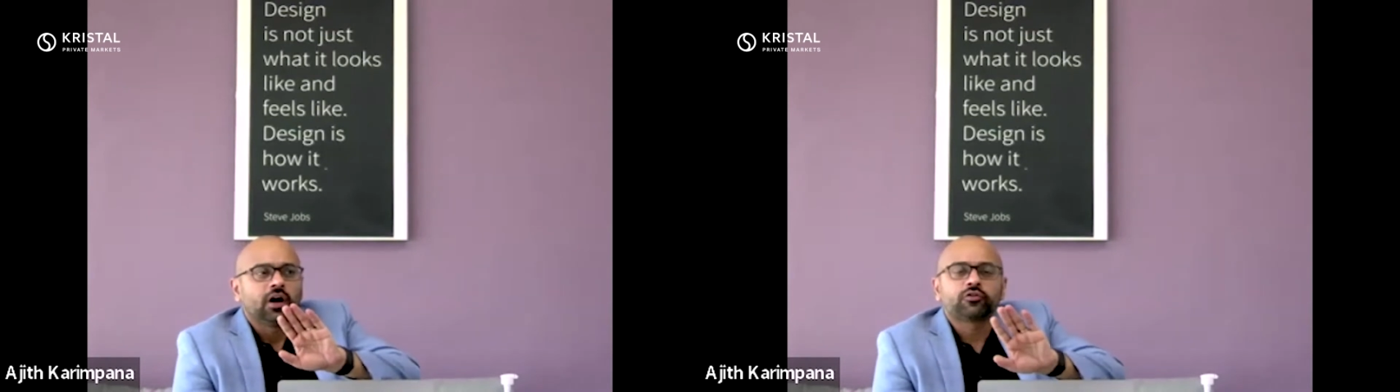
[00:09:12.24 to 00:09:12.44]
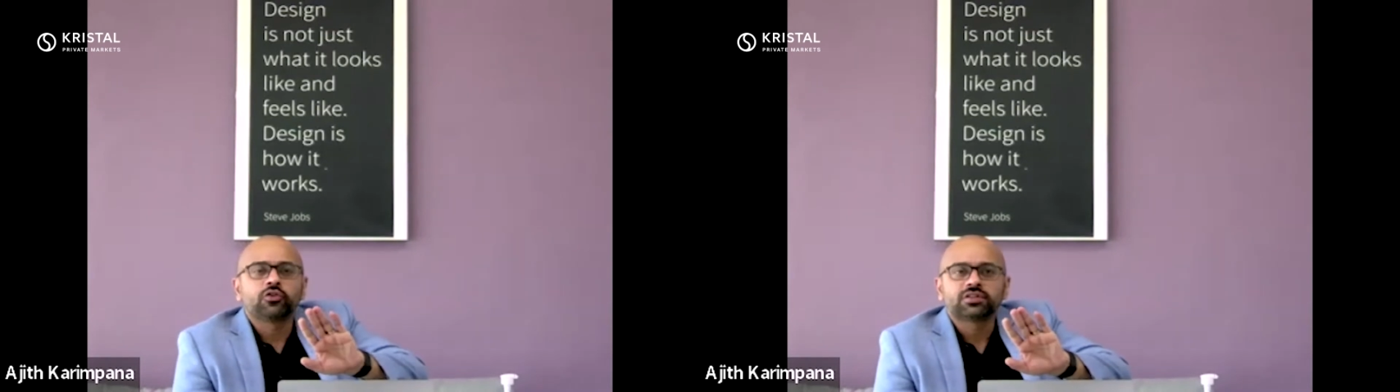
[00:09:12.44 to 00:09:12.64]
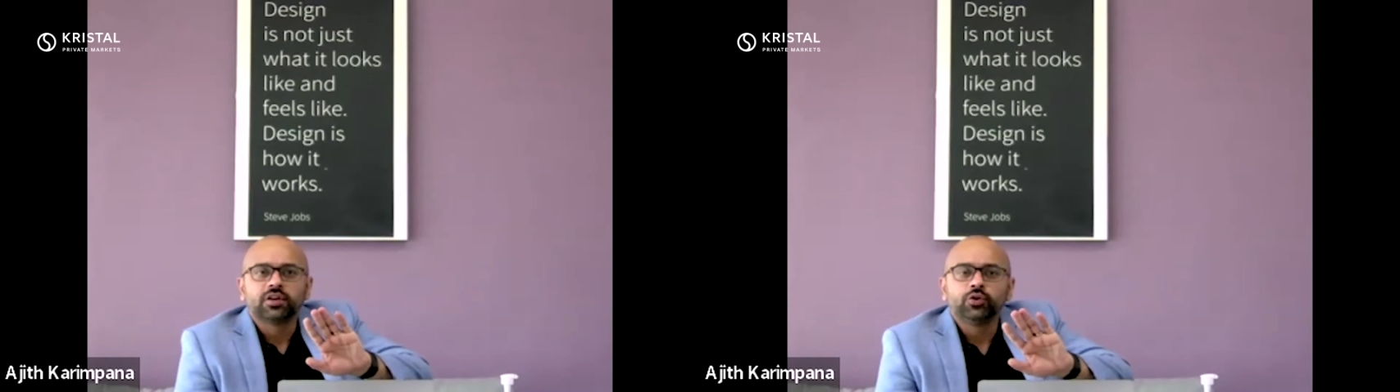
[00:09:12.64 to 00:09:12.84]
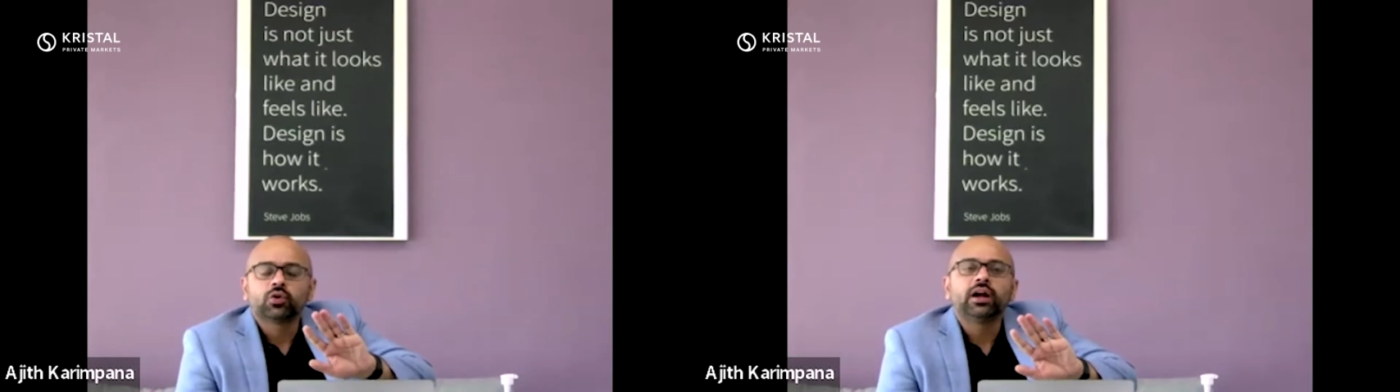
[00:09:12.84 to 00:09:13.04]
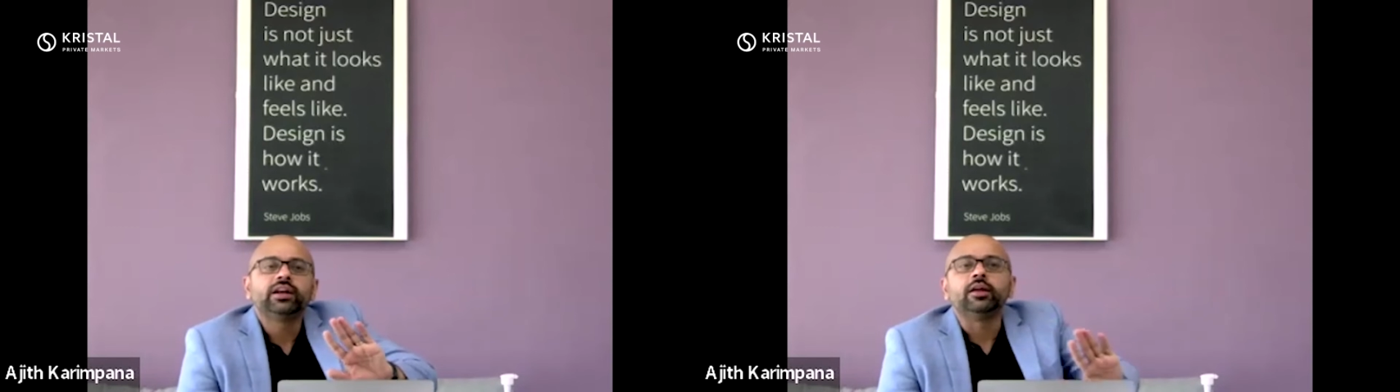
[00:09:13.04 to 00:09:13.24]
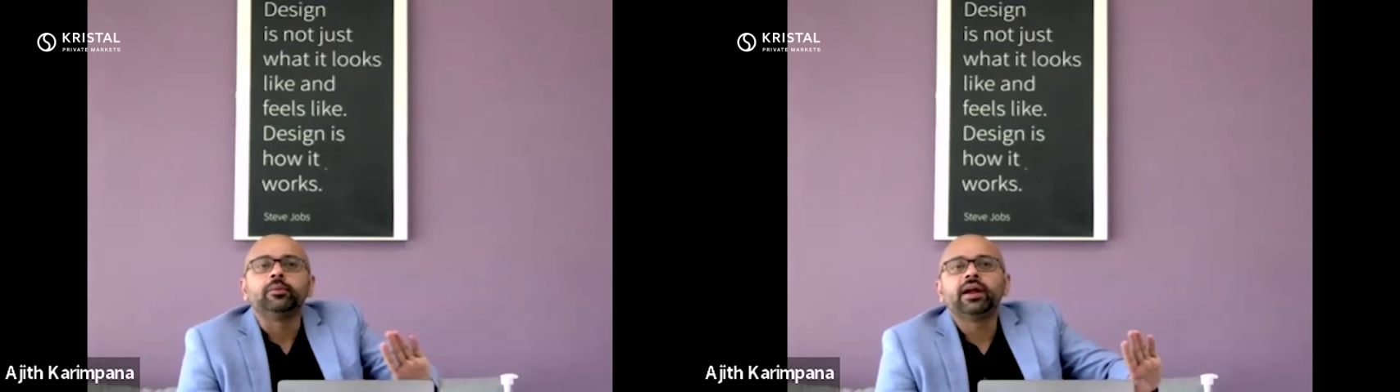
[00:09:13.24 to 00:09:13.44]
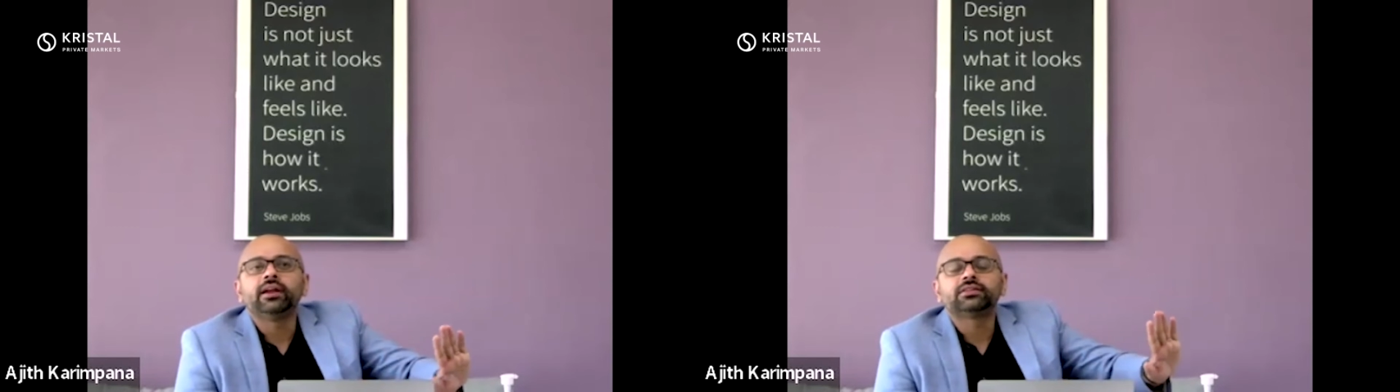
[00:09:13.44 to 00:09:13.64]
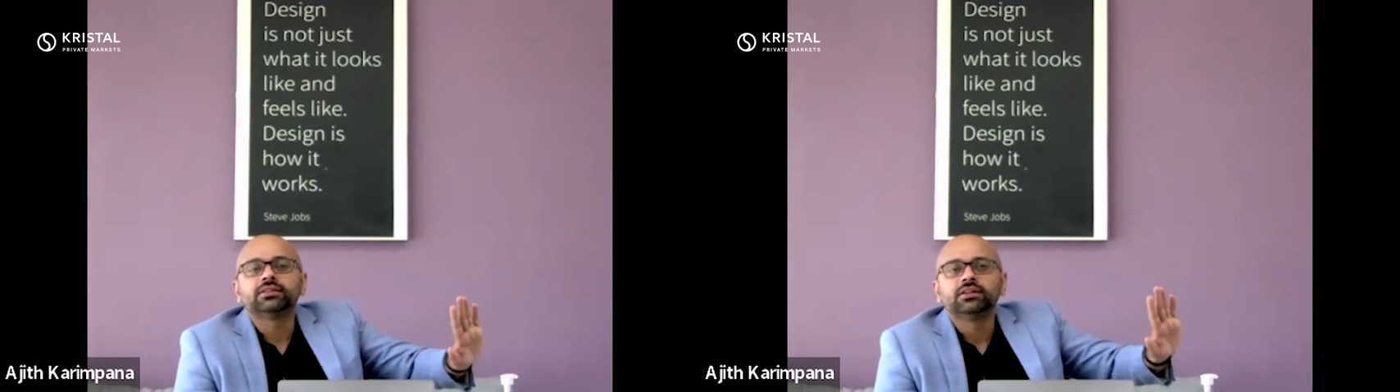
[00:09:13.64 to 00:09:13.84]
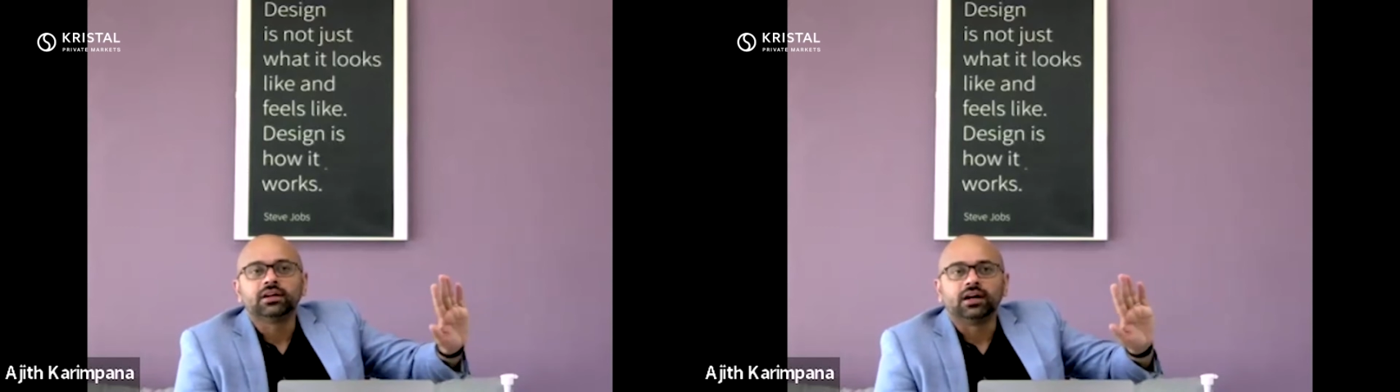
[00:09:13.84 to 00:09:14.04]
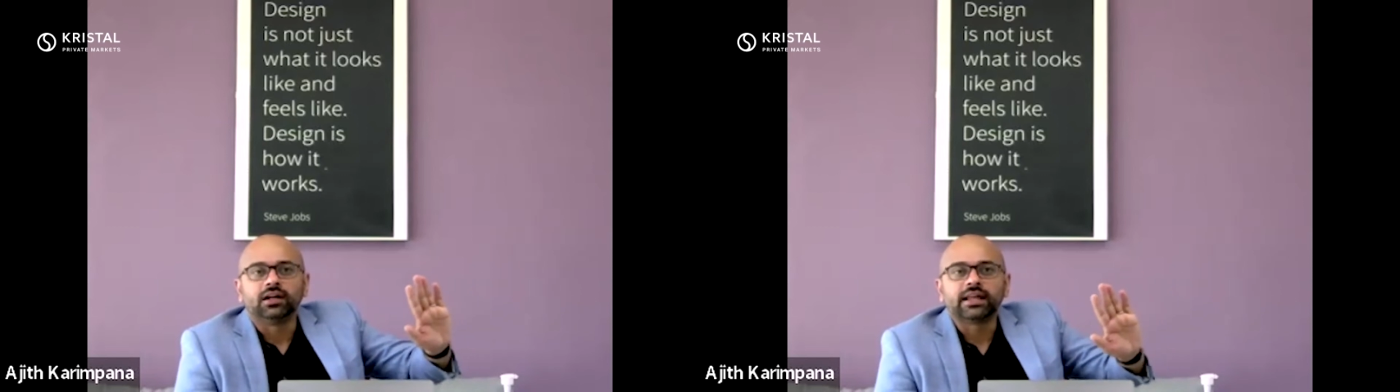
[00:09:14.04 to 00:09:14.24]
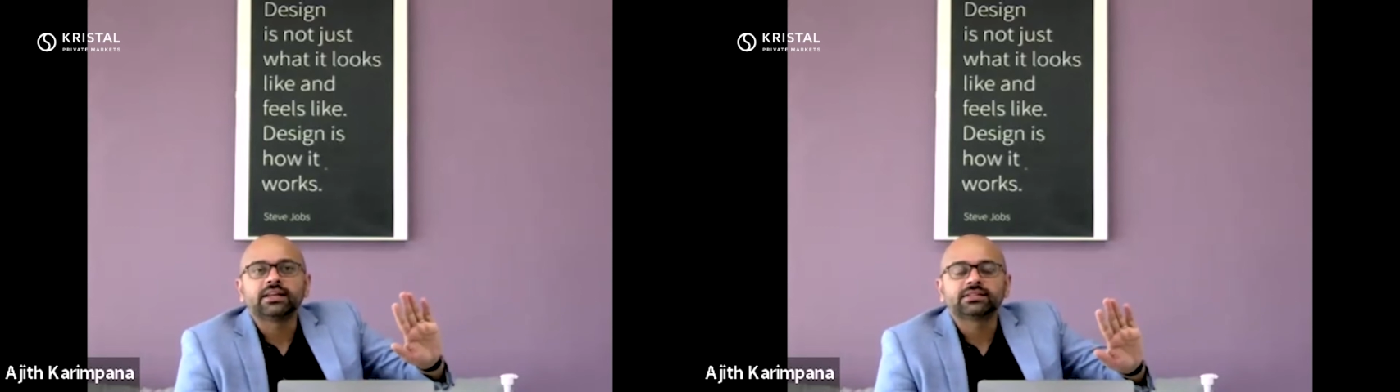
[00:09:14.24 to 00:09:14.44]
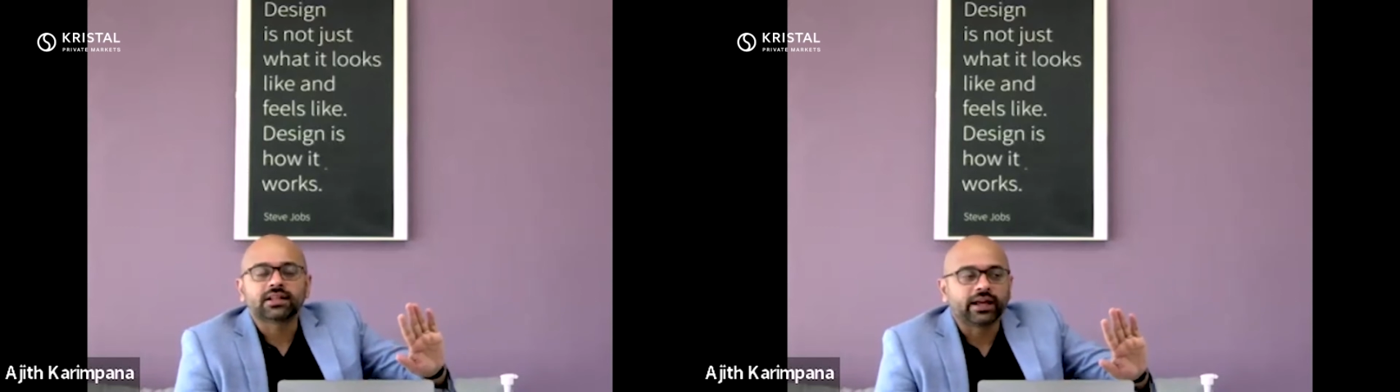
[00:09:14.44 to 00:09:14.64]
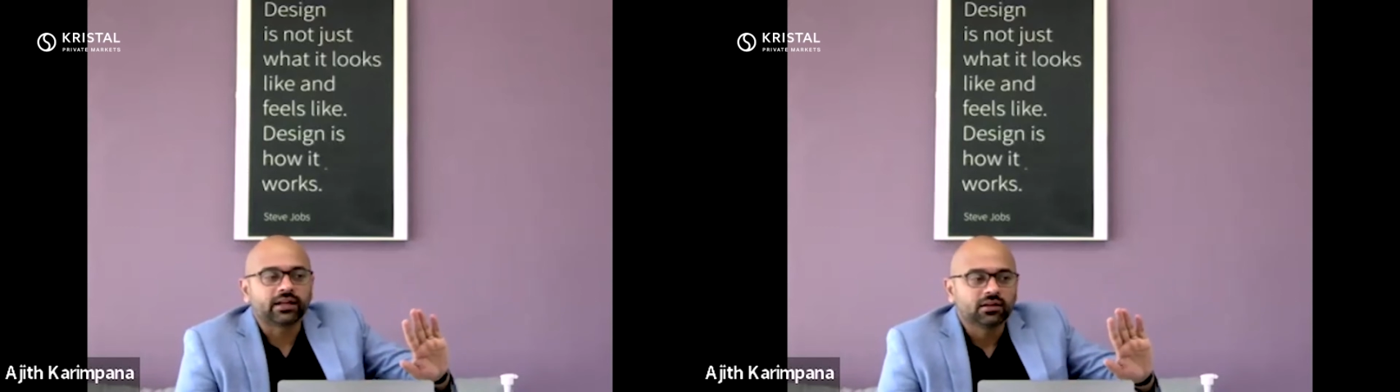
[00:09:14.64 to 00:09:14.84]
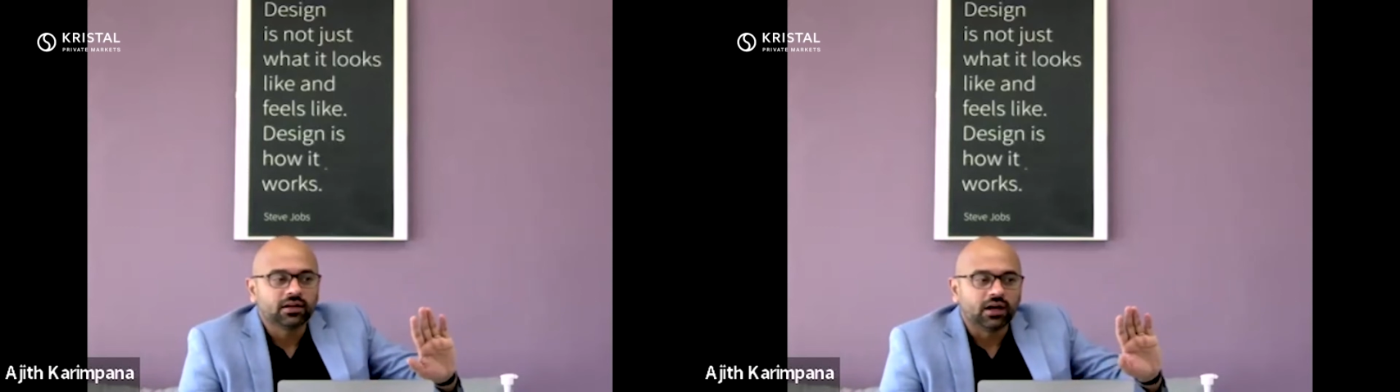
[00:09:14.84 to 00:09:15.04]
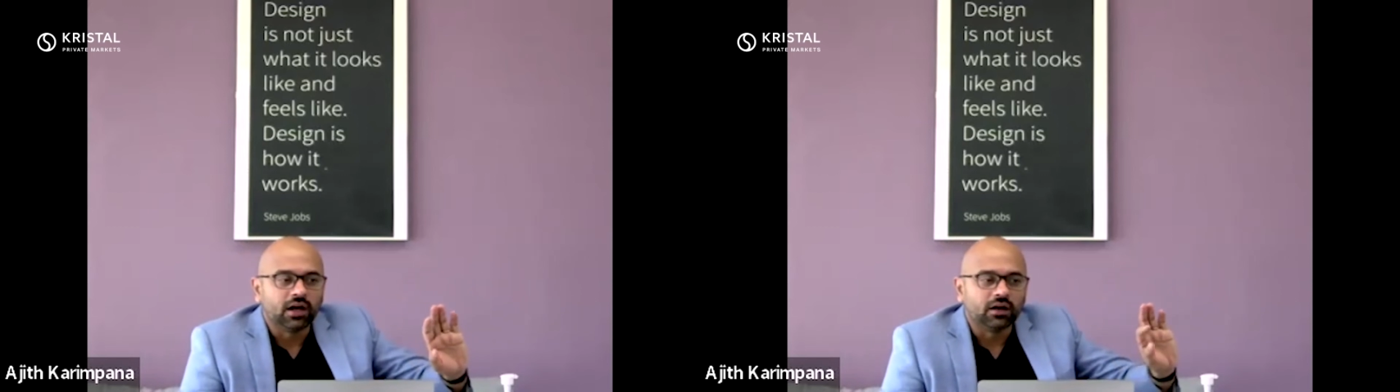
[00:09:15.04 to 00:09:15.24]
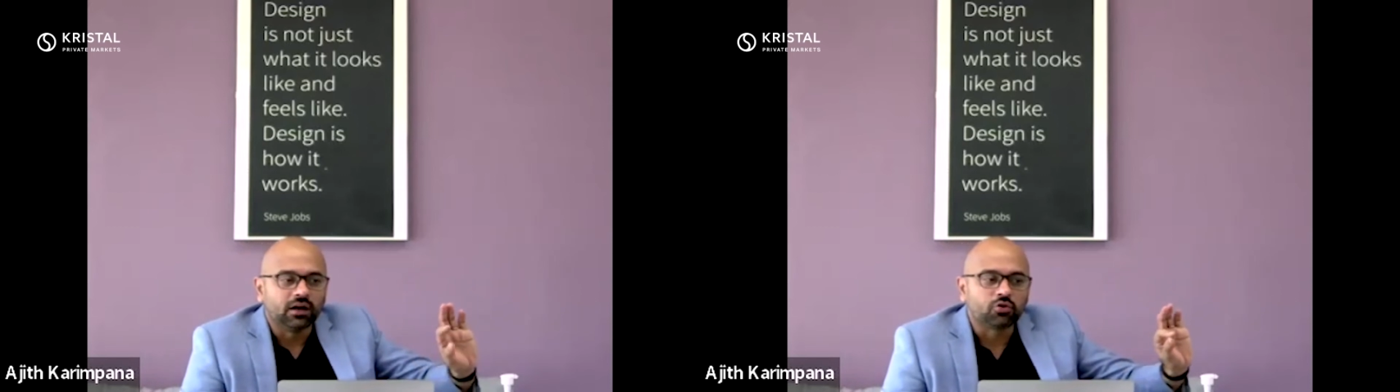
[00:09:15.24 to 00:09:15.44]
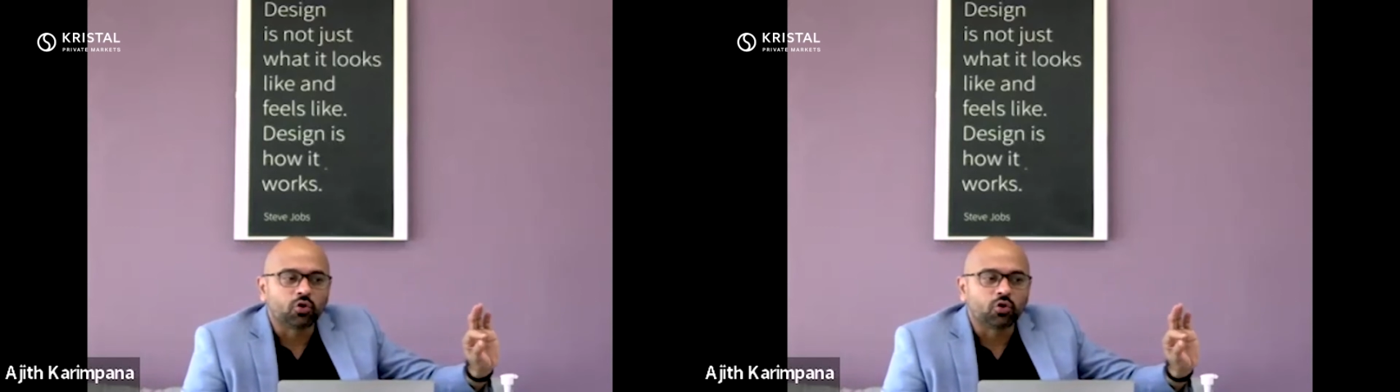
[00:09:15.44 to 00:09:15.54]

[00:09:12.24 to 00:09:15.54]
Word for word: Of course, you can't debate uh, things like uh,